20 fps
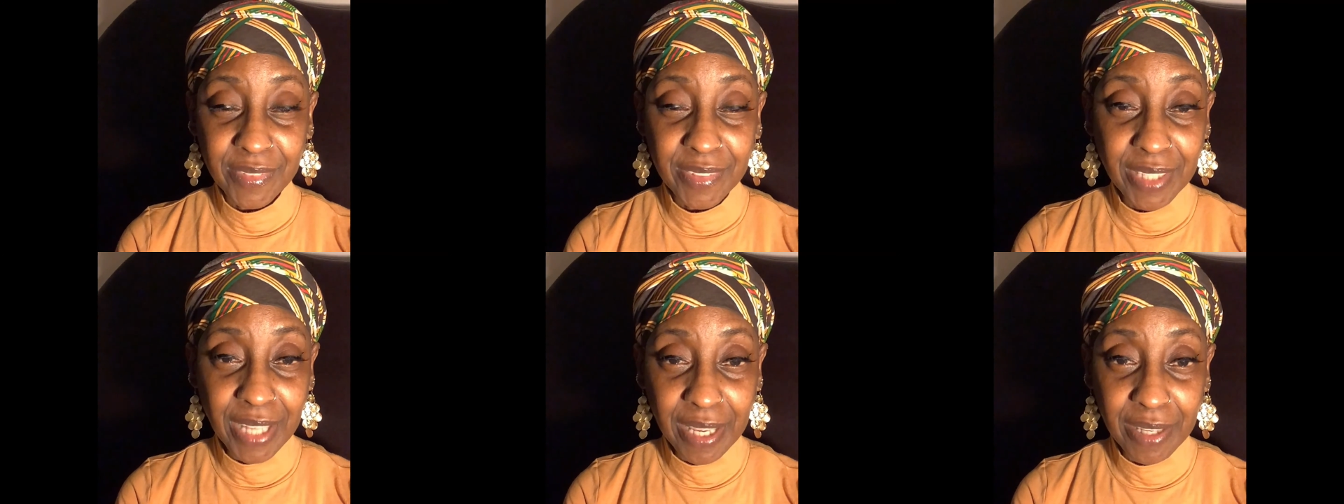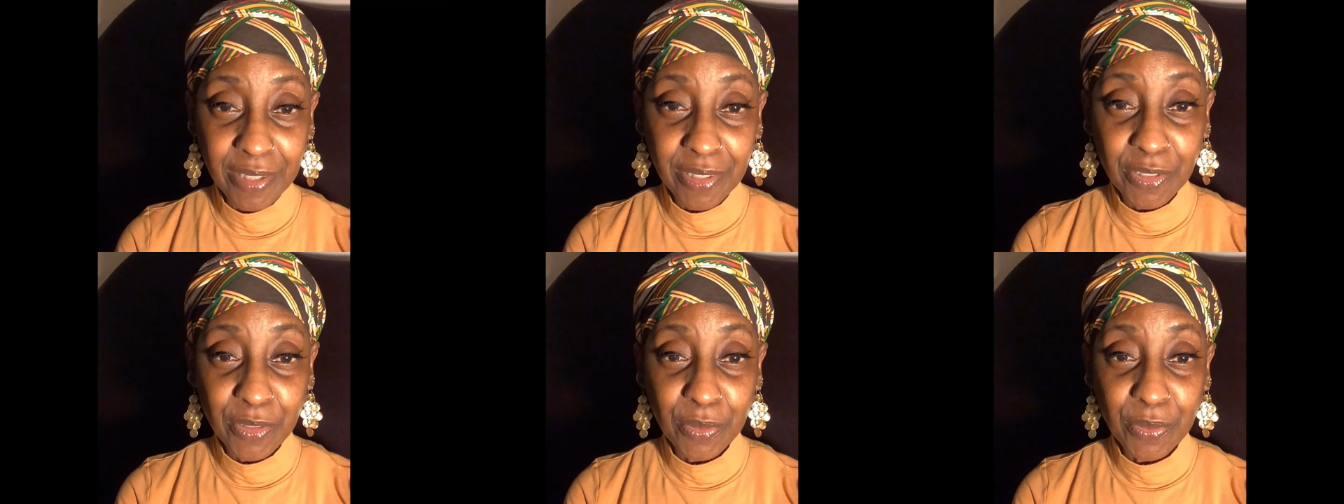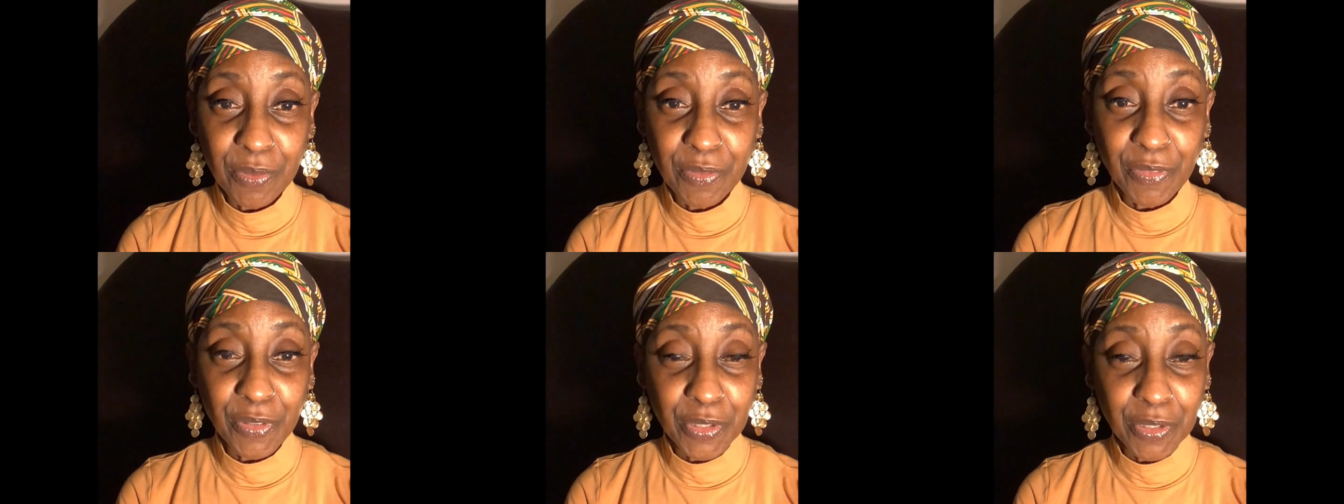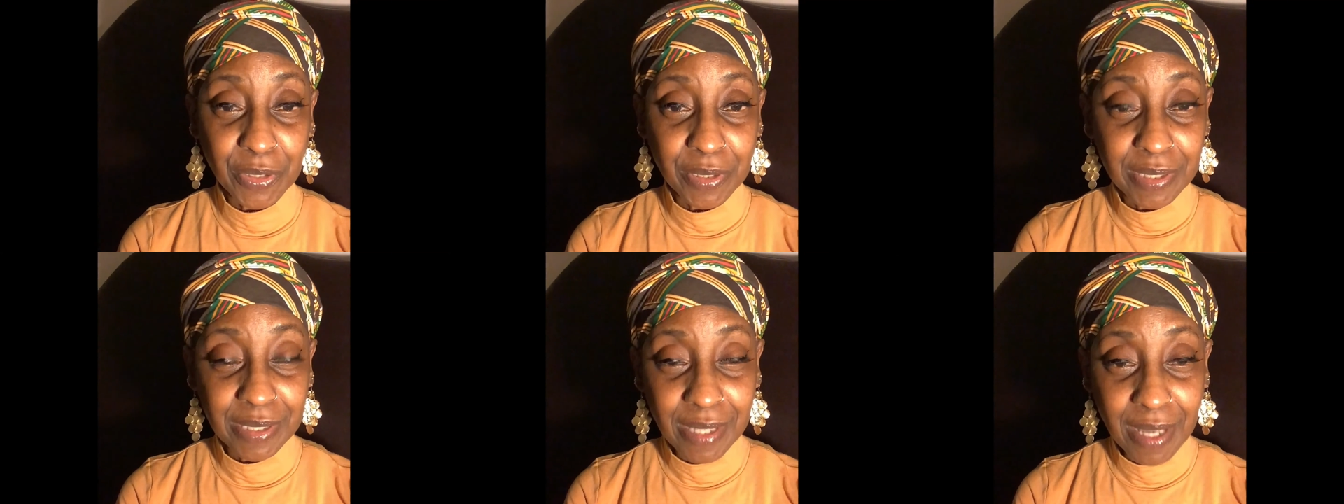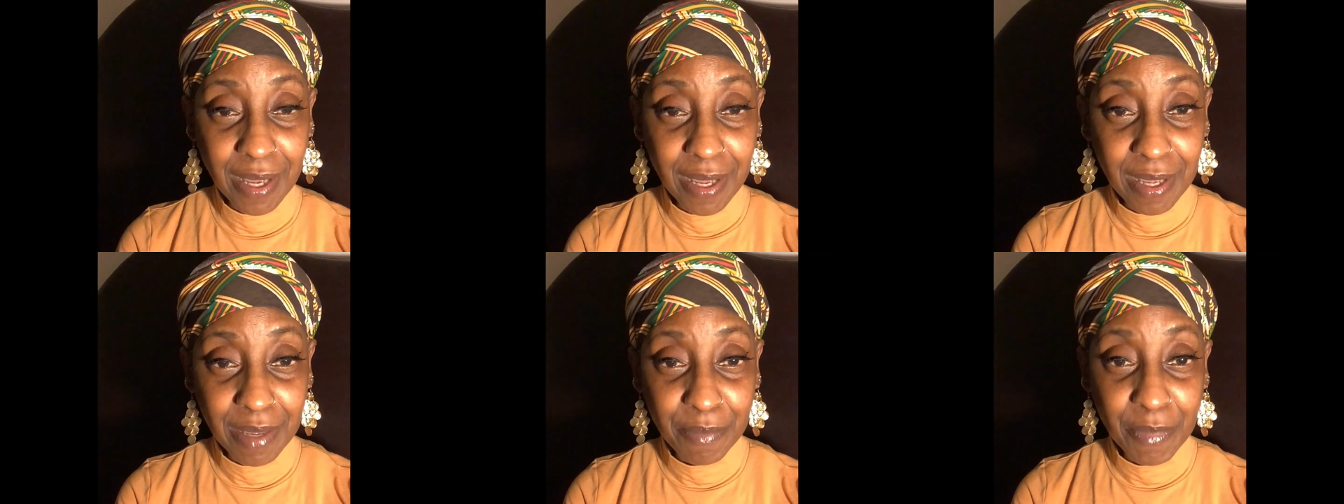Thank you for your
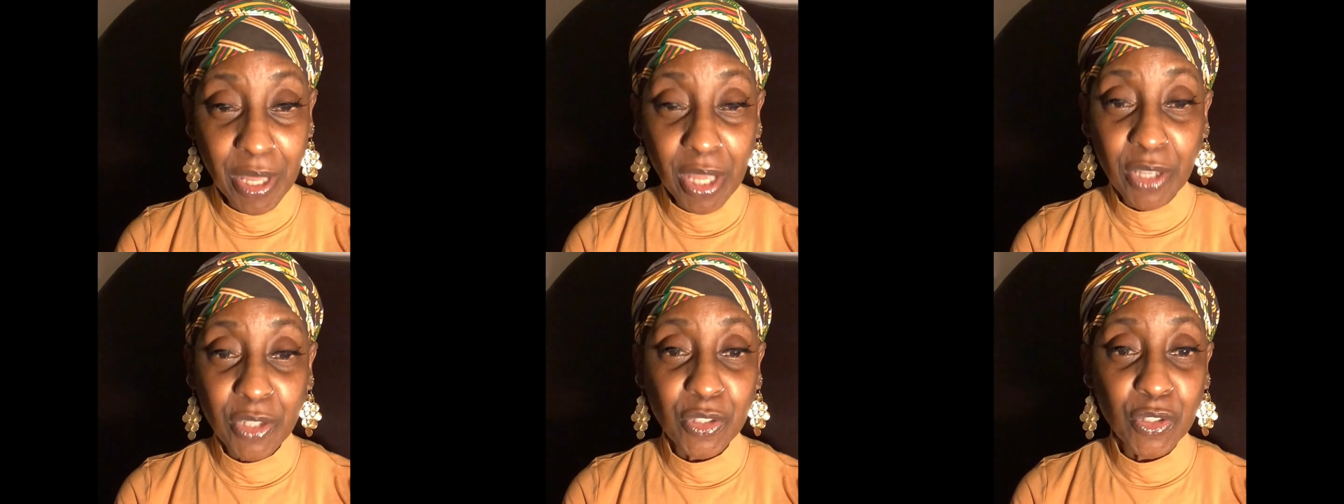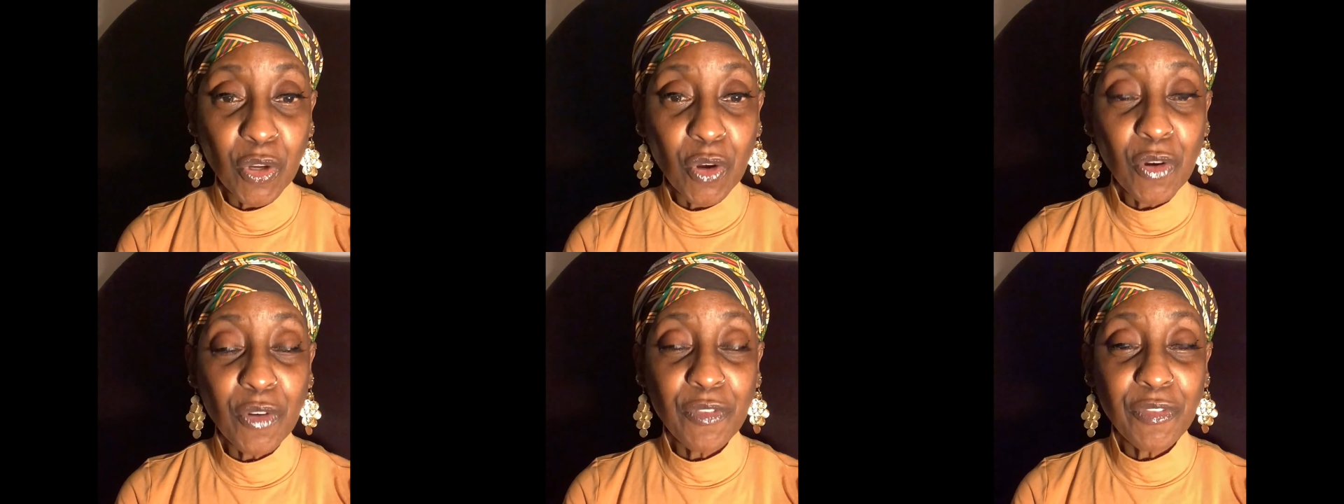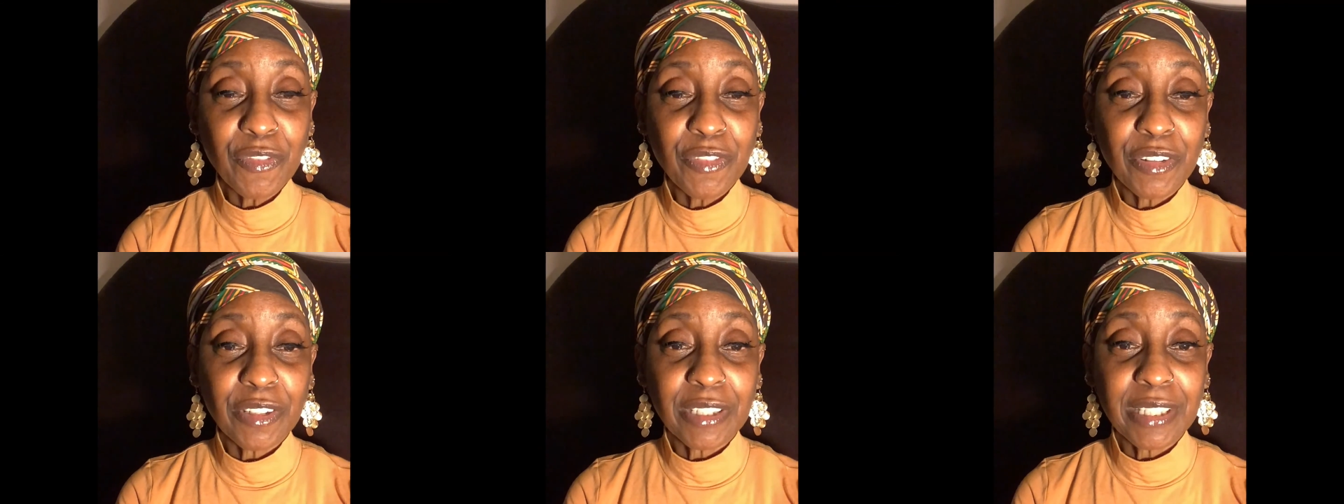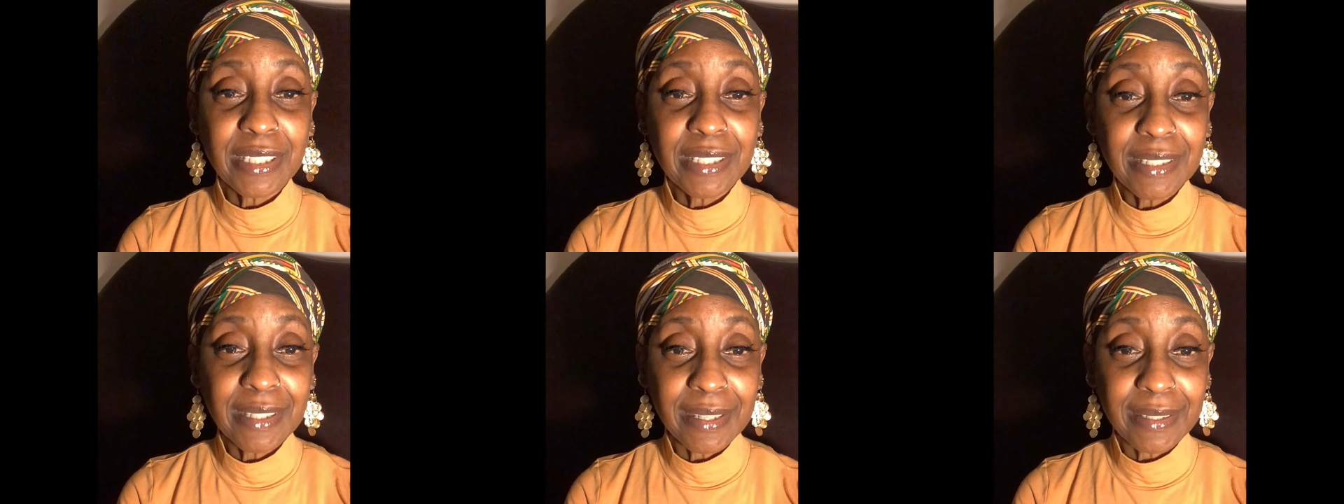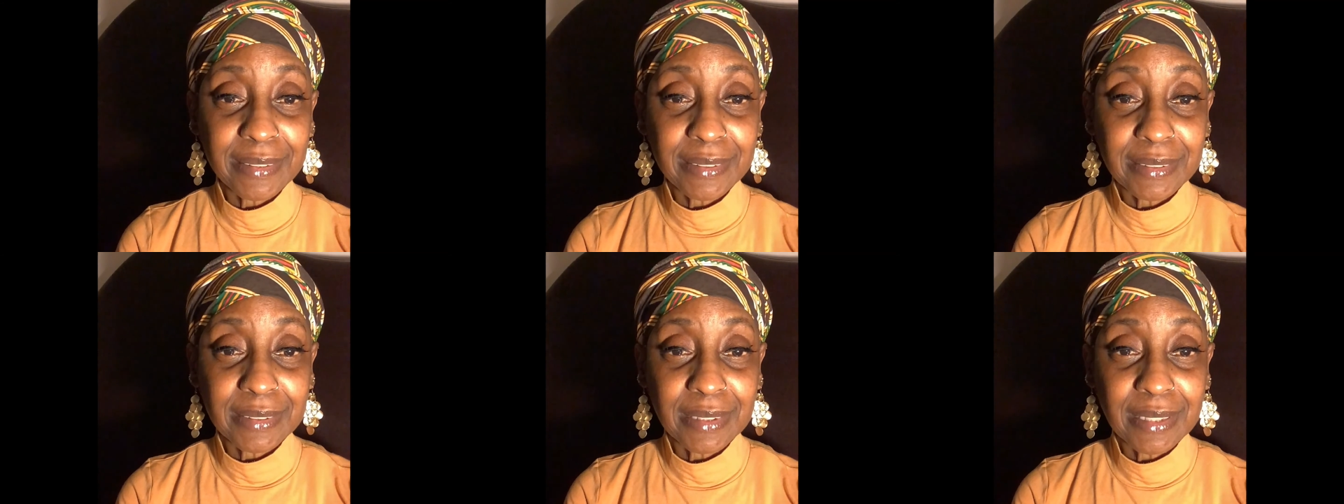time. Don't
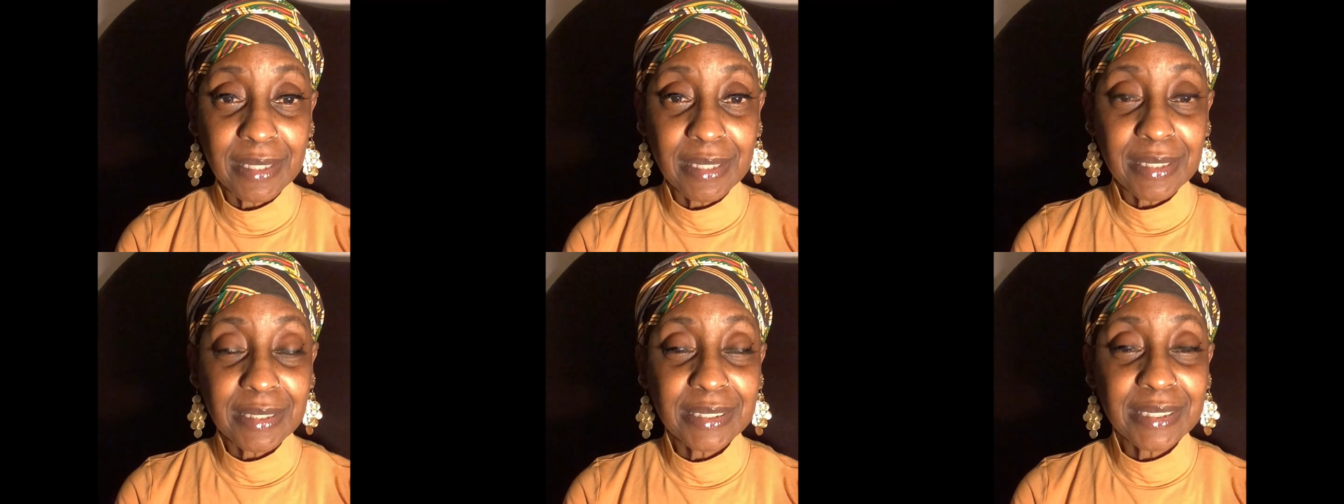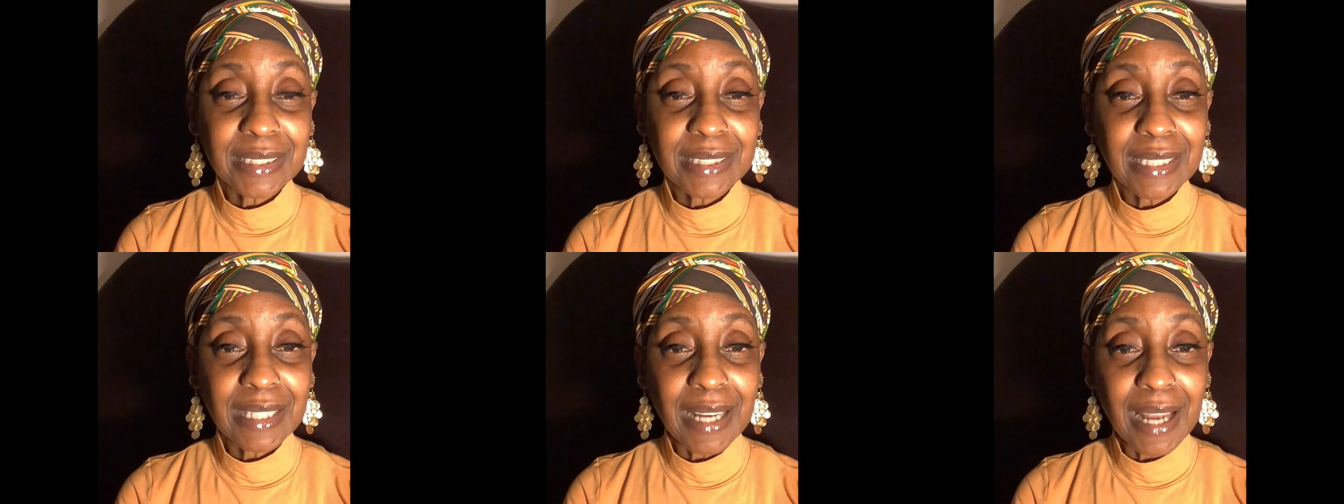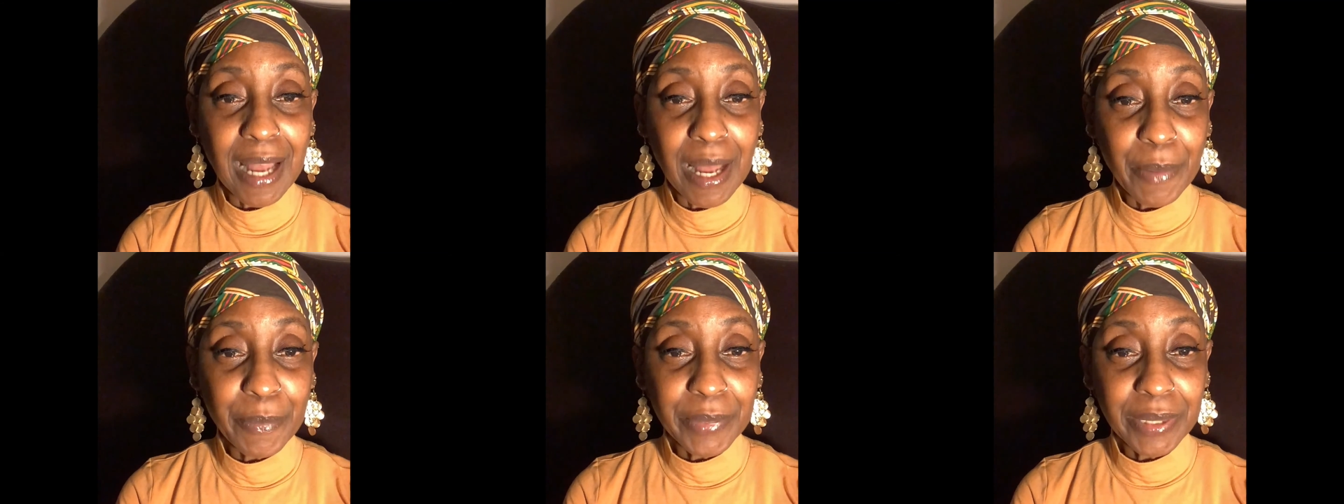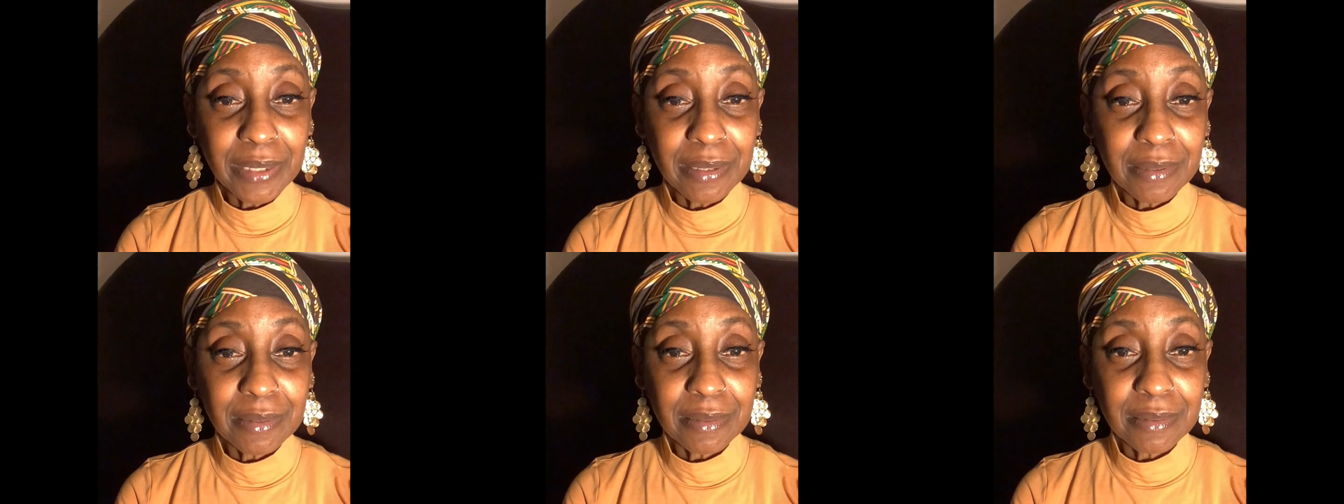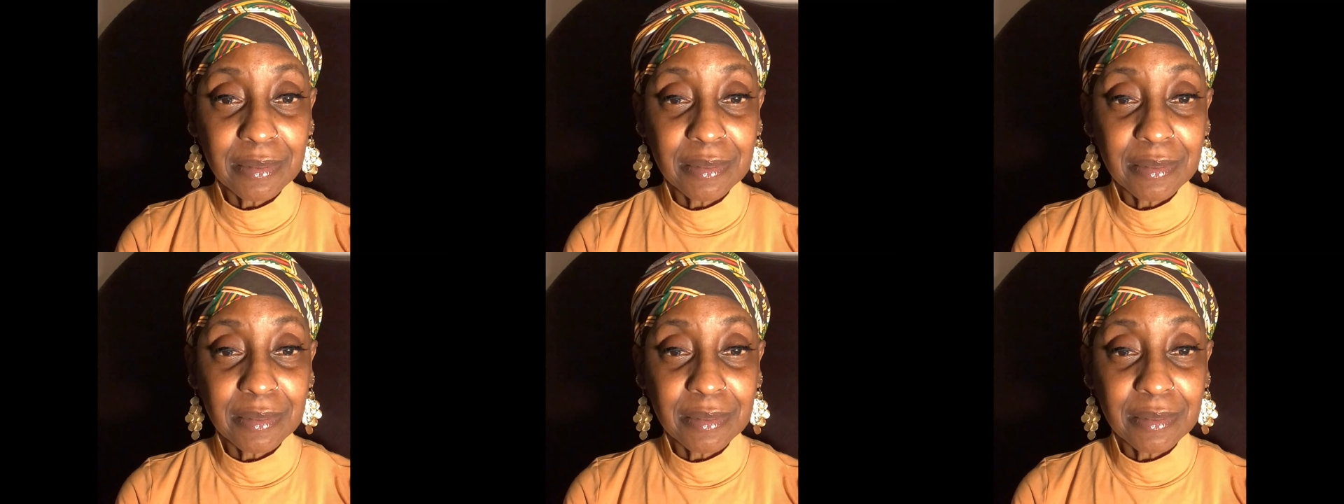forget to comment,